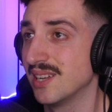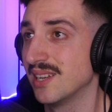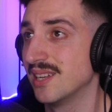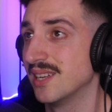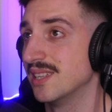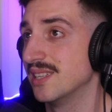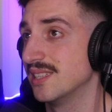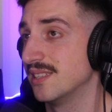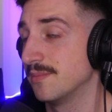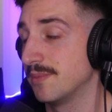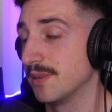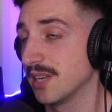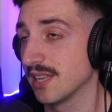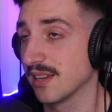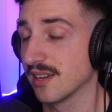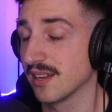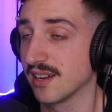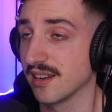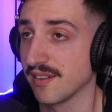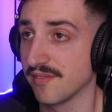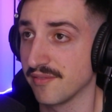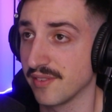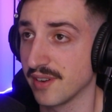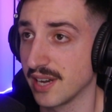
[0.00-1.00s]
depending on
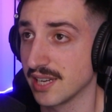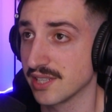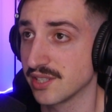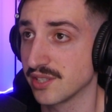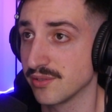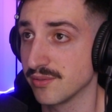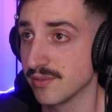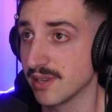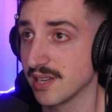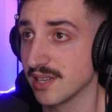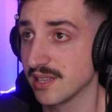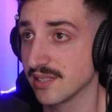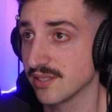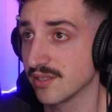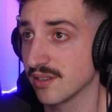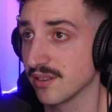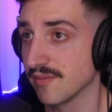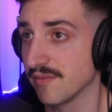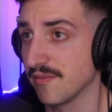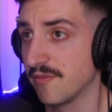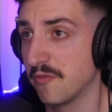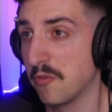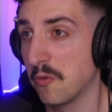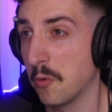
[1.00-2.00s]
how fast you are, sort
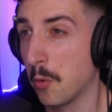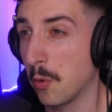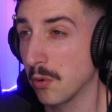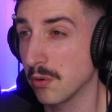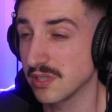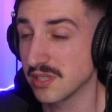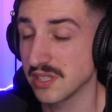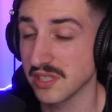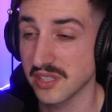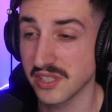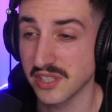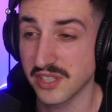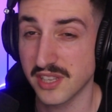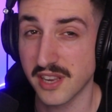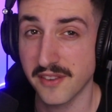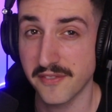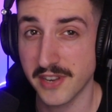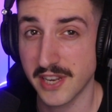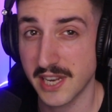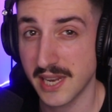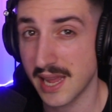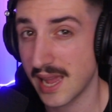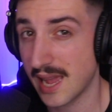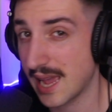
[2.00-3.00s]
of 4 to
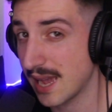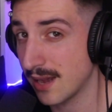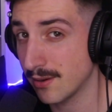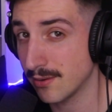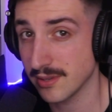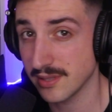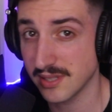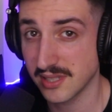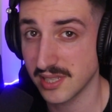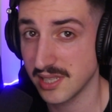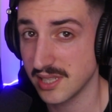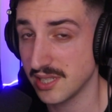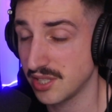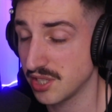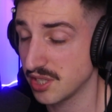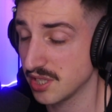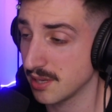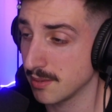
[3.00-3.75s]
7 hours-ish,